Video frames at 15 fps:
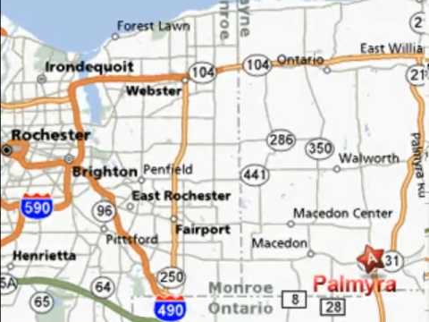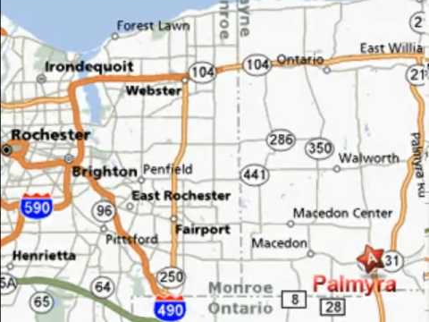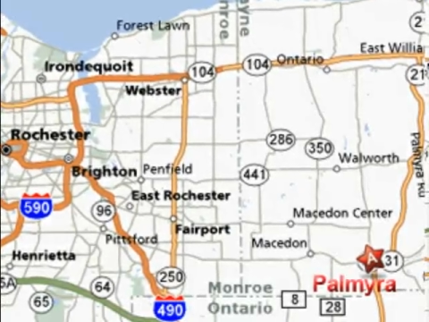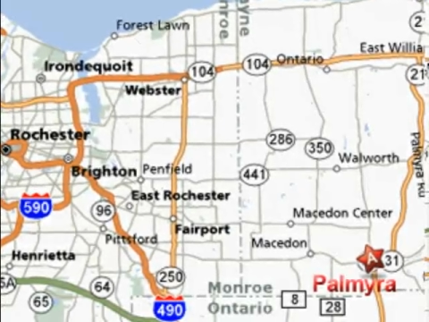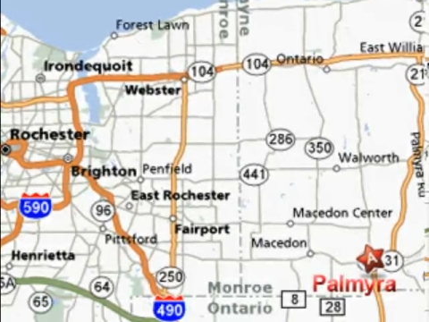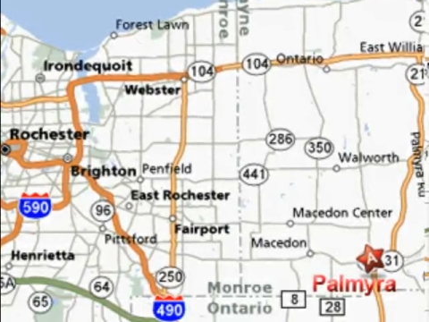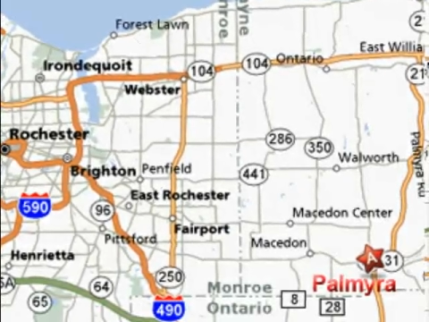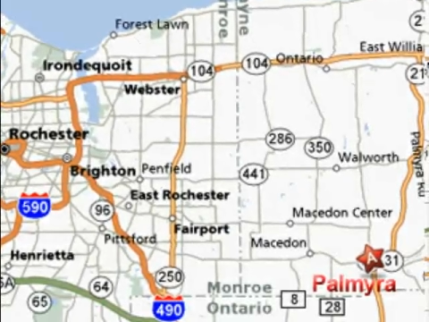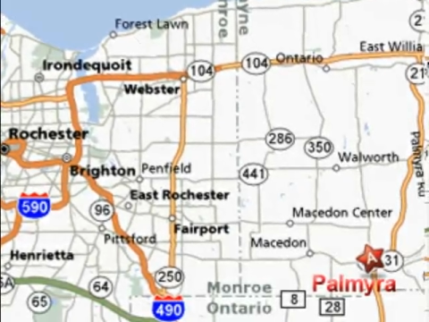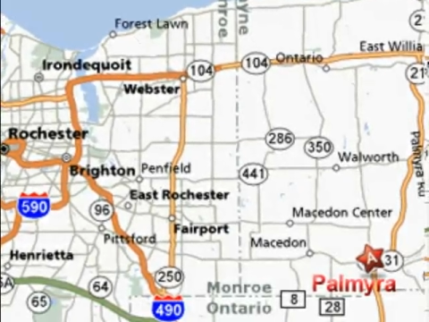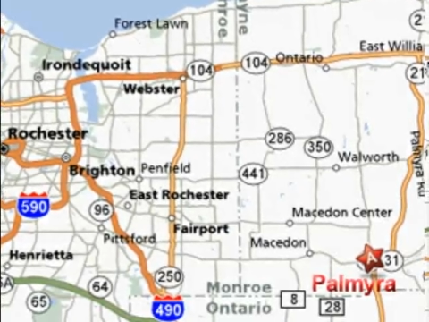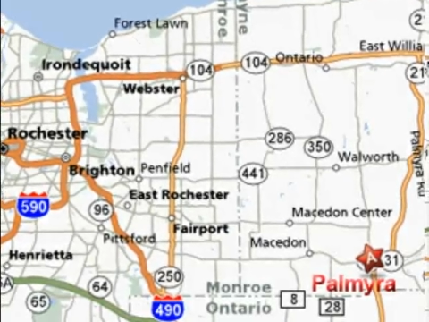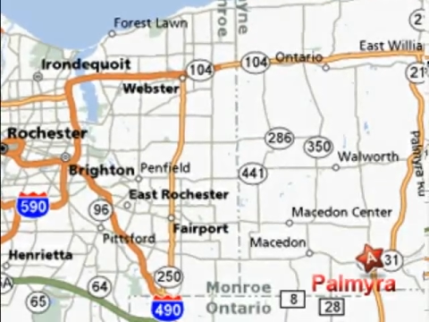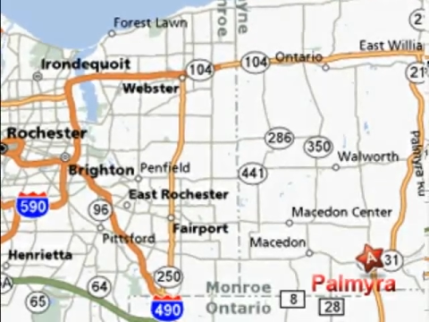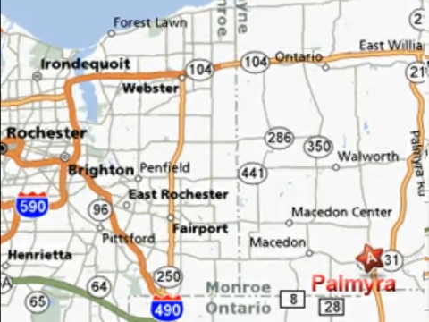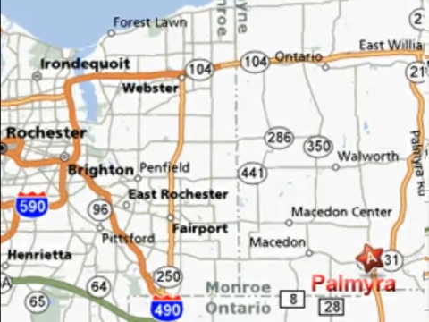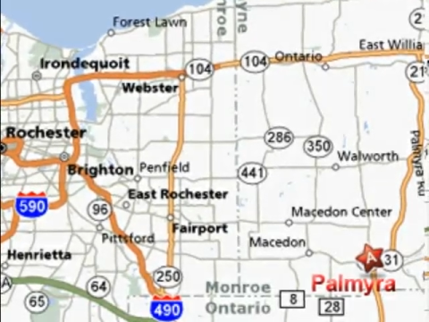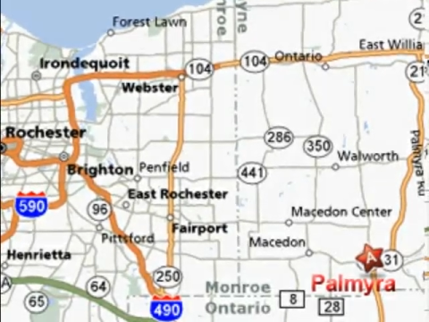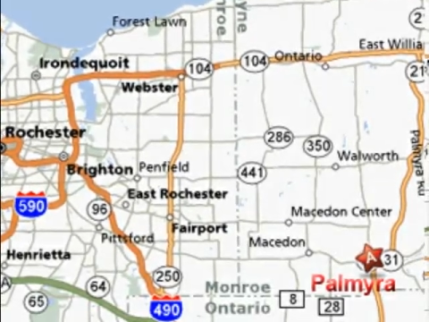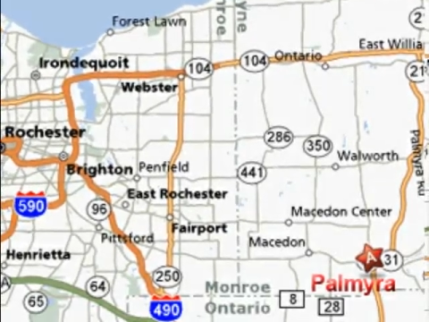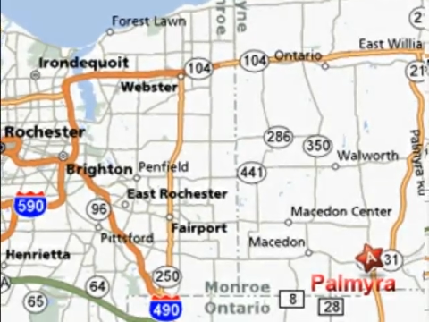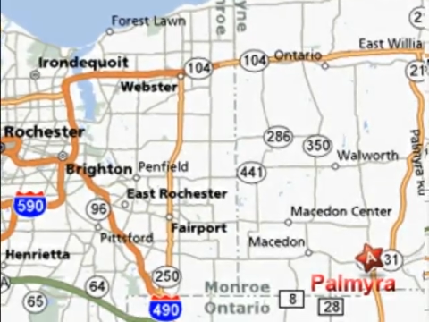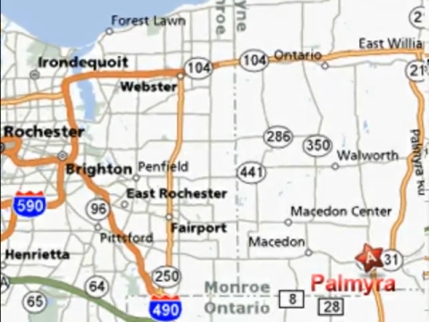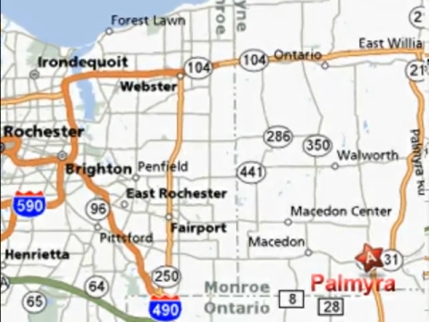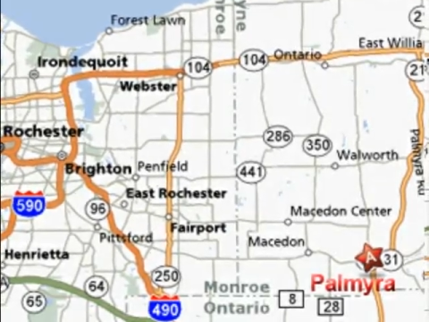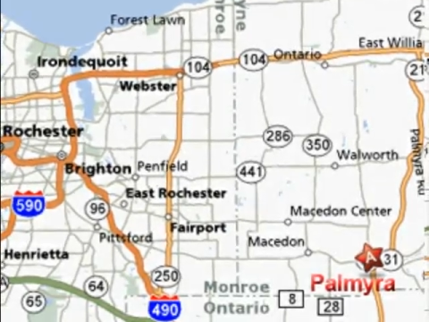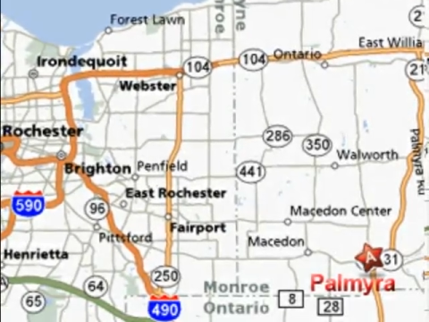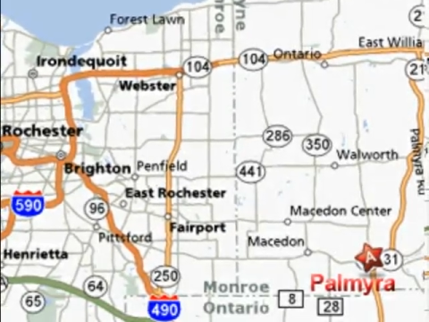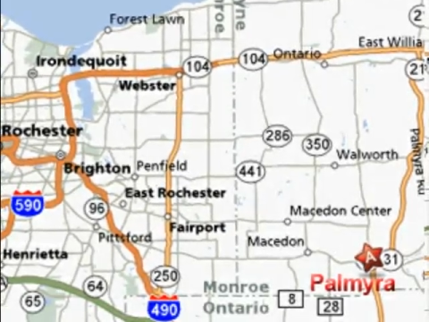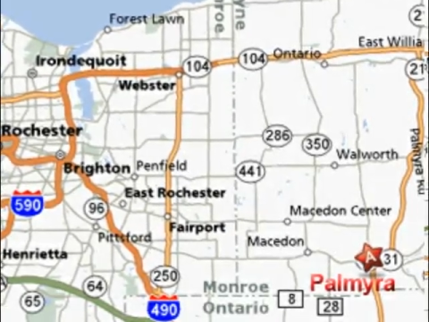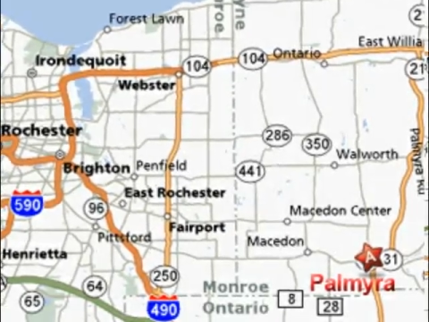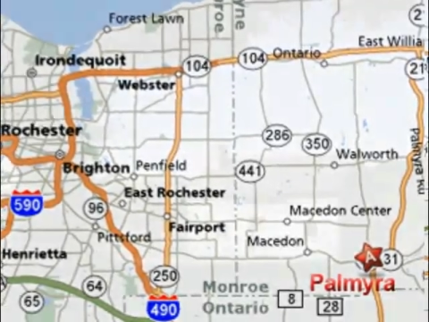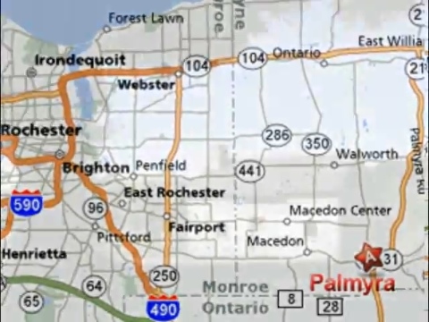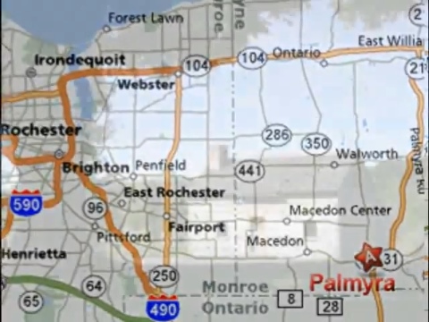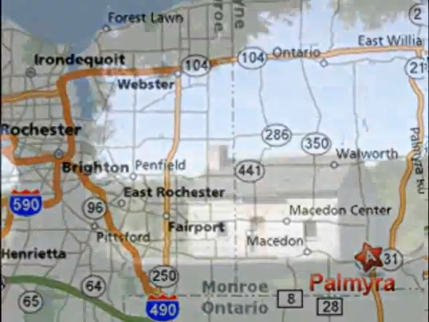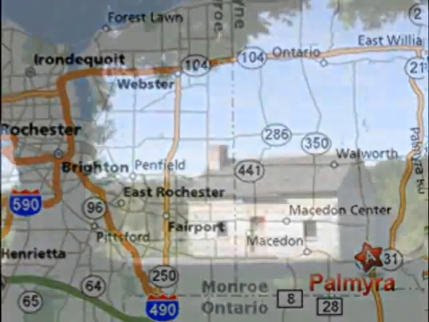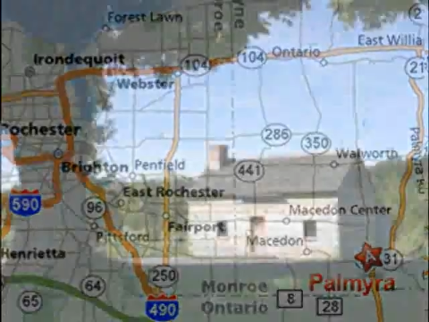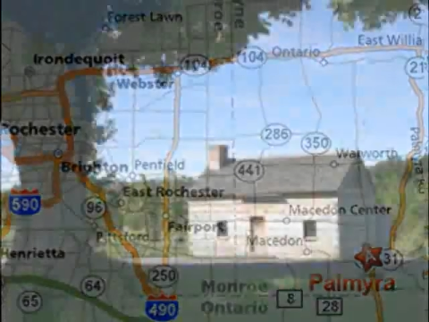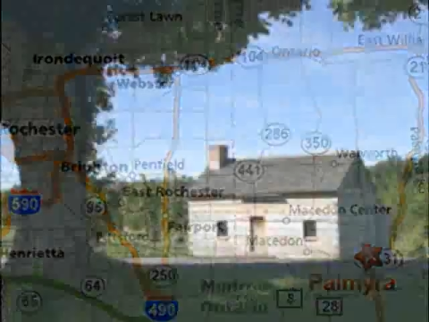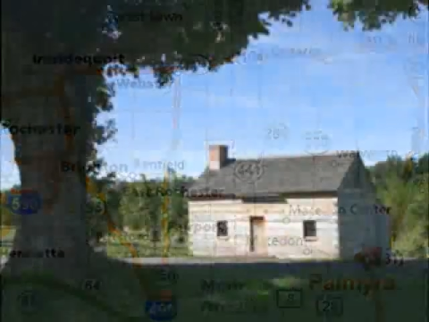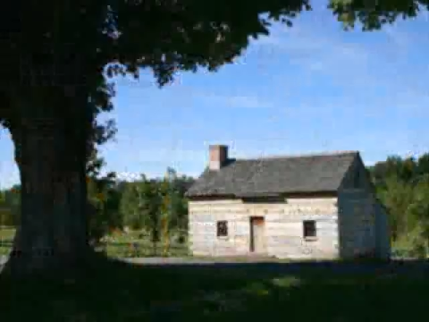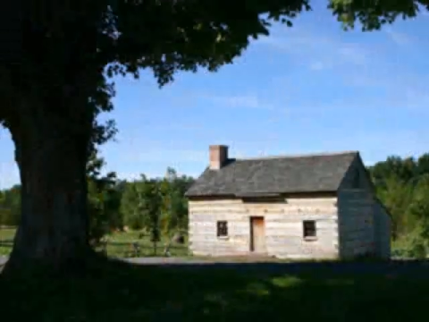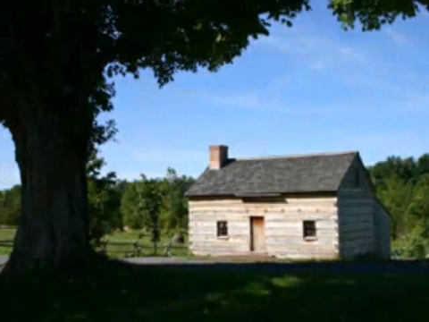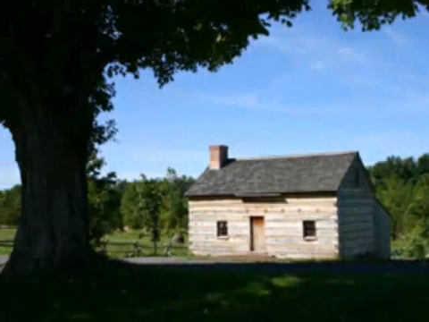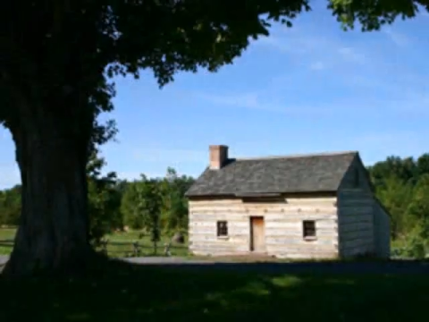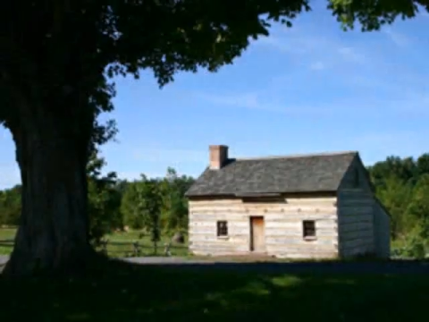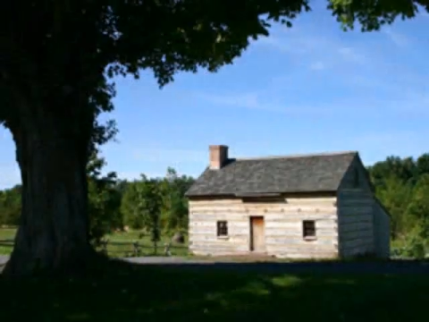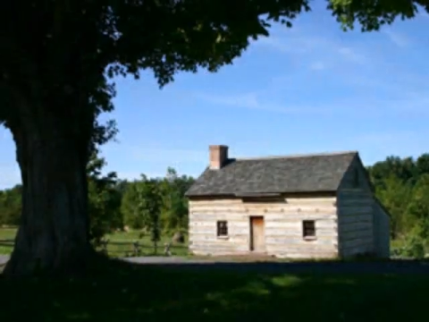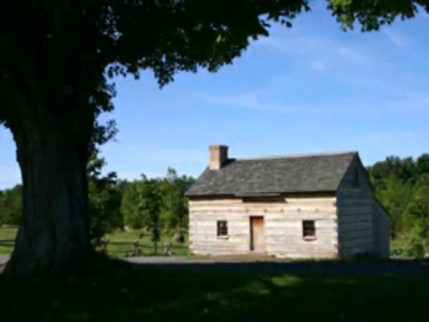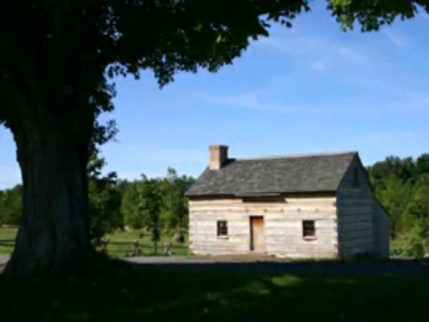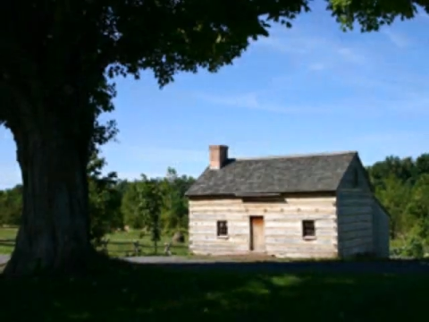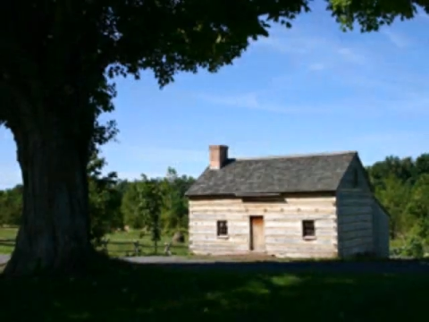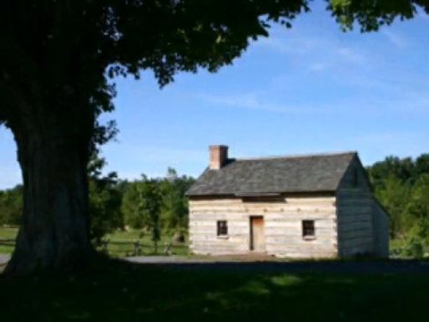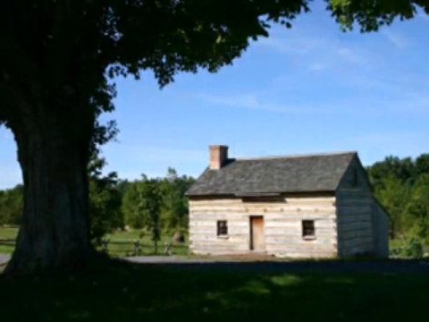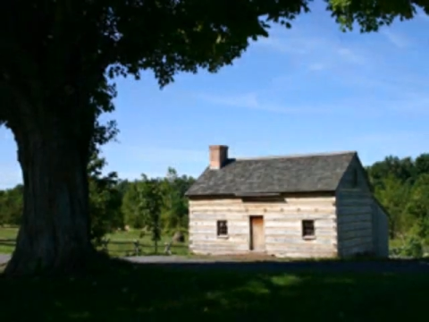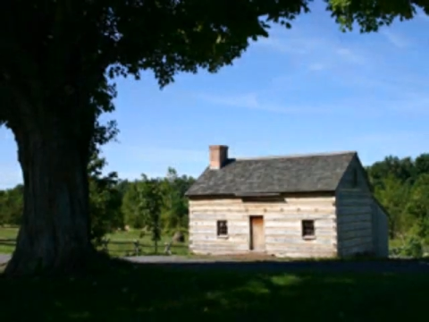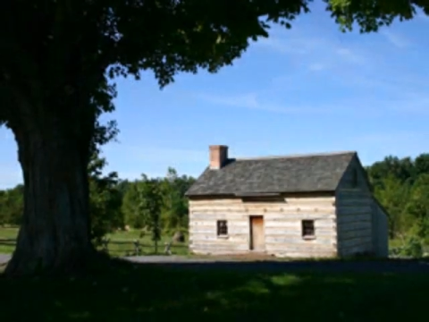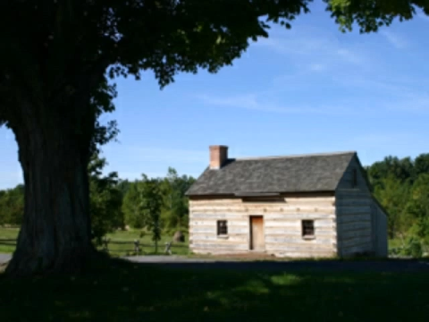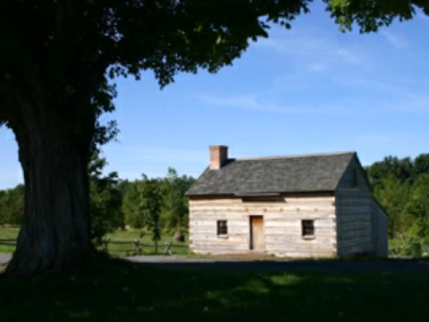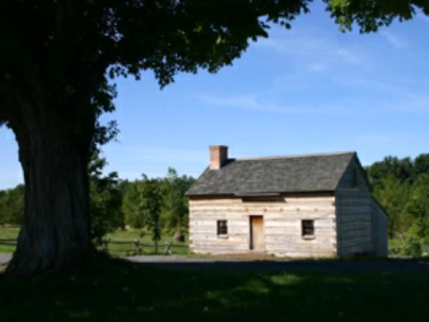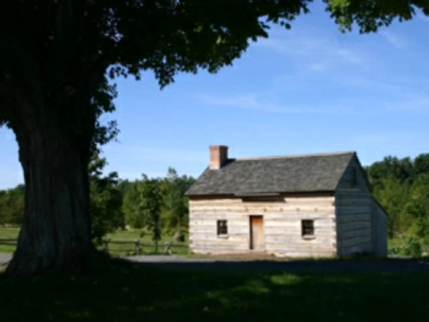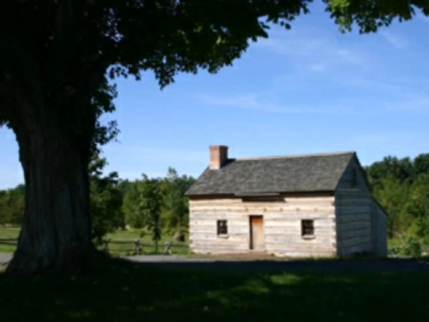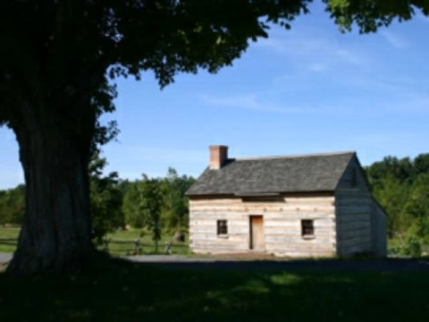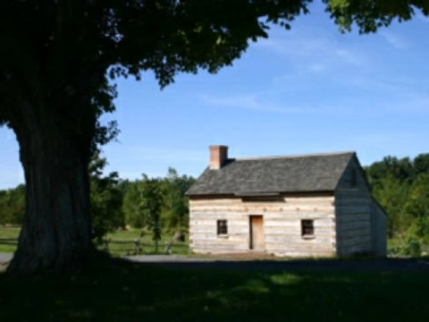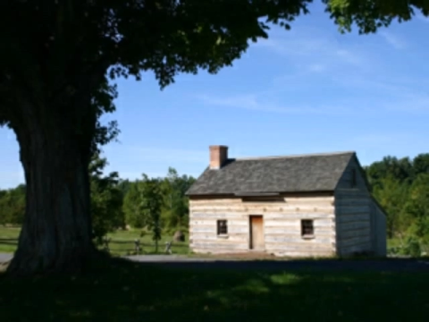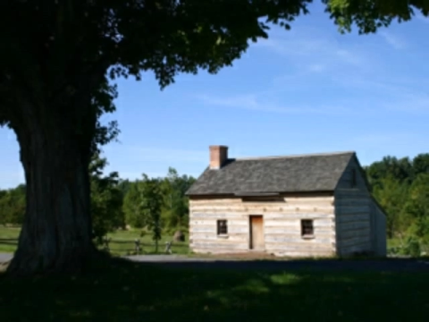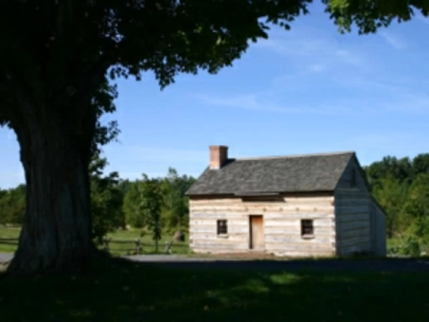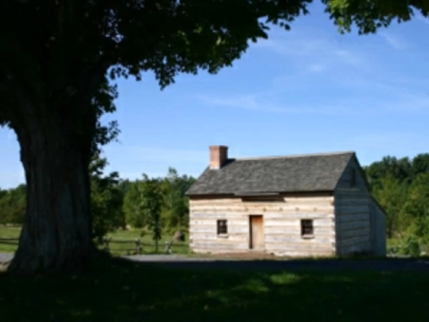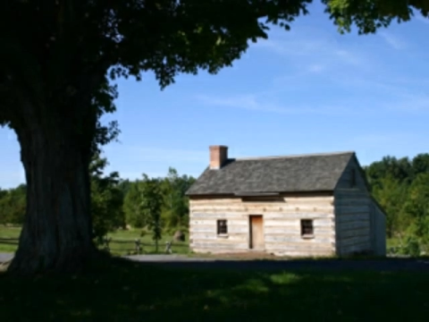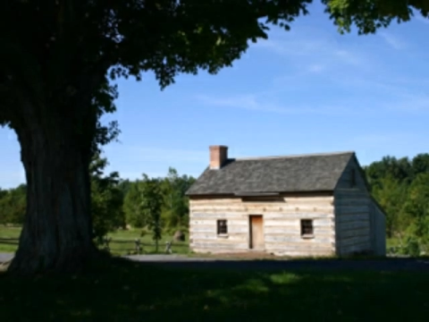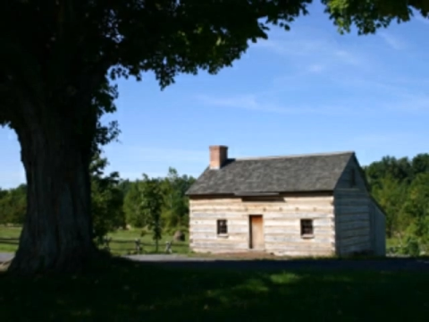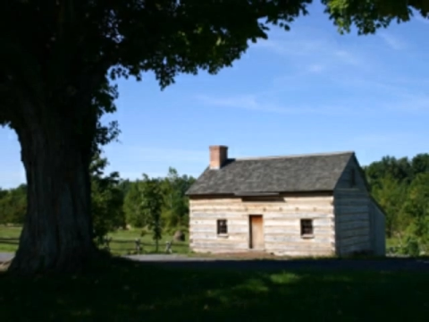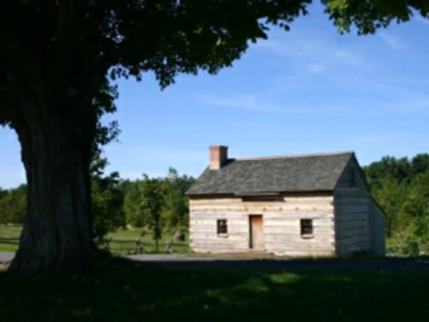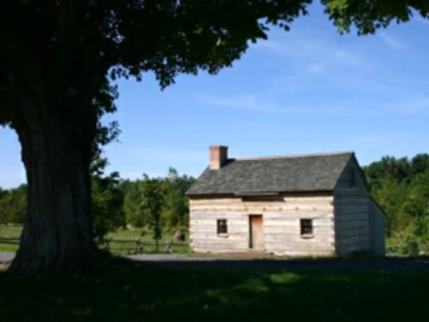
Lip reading: Nobody's mouth can be seen.